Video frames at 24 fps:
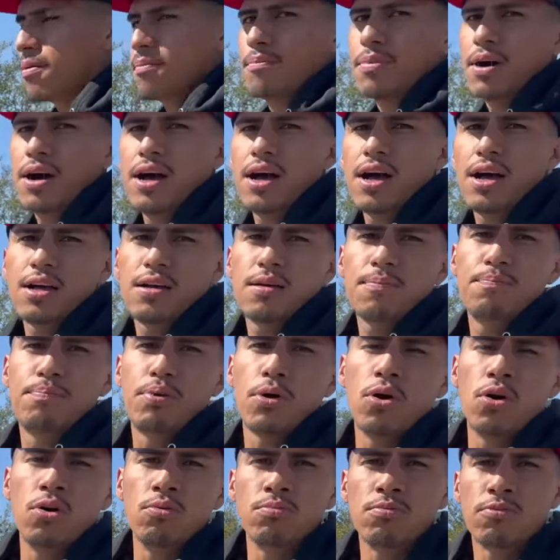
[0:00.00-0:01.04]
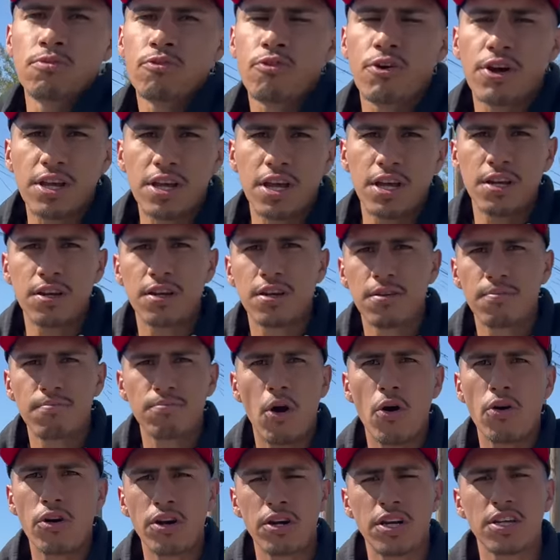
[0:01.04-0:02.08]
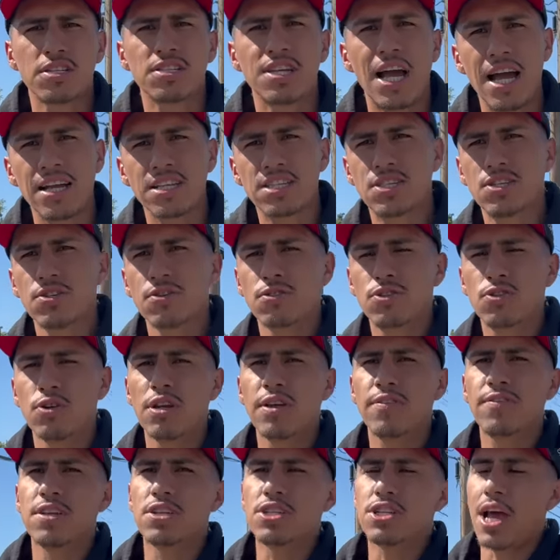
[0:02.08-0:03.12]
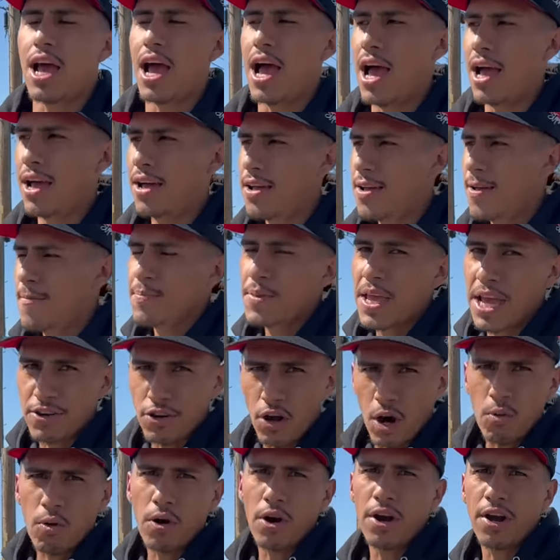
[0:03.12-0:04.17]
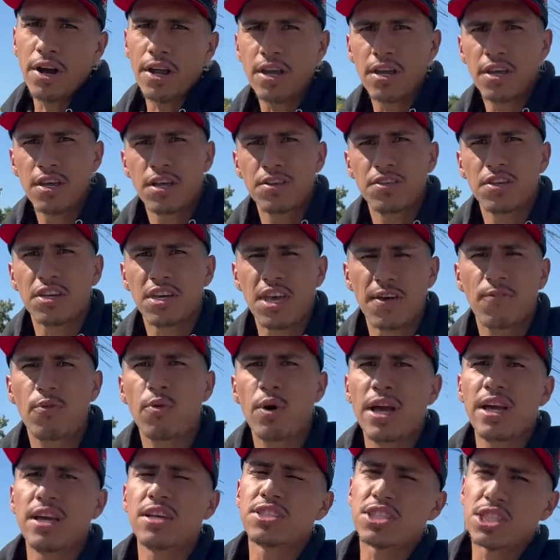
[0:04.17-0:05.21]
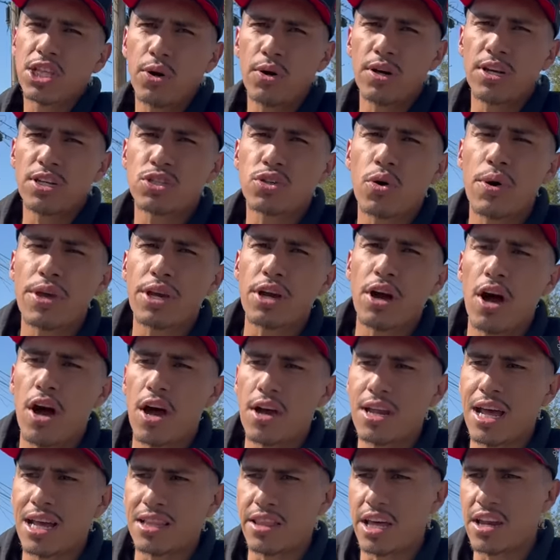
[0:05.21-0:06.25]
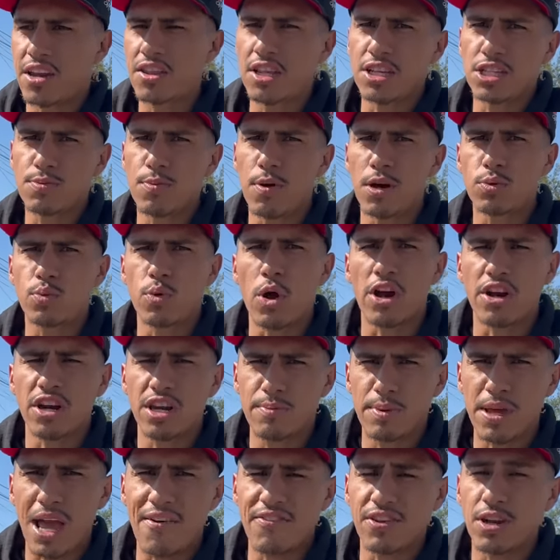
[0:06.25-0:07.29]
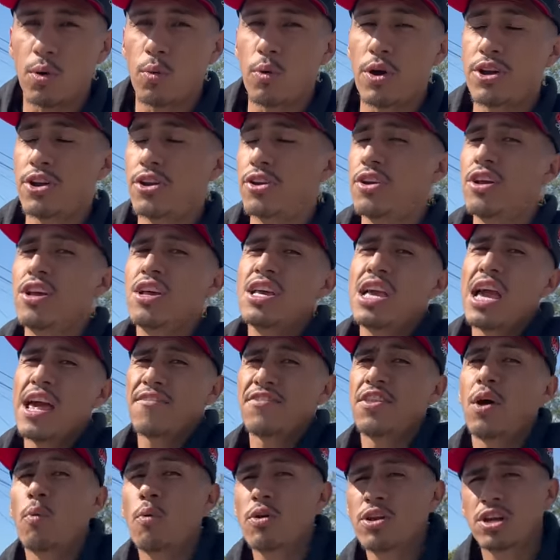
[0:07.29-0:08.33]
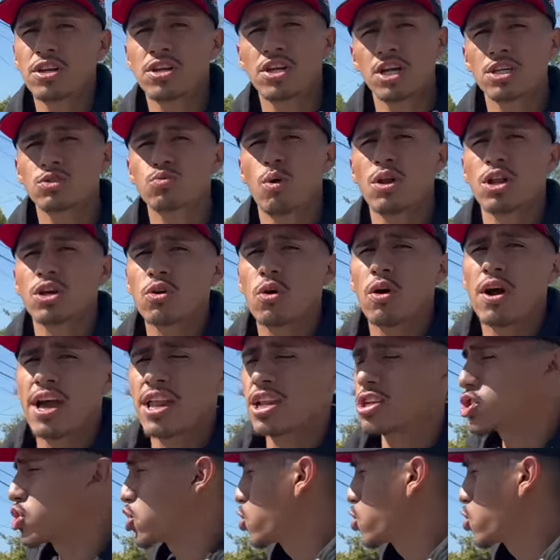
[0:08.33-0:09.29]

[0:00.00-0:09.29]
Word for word: But boom, freaking motor decides to, to leave the chat. And don't worry, the giveaway is still is going on. At the end of this month, we are going to be having a winner. If the winner does want to go ahead and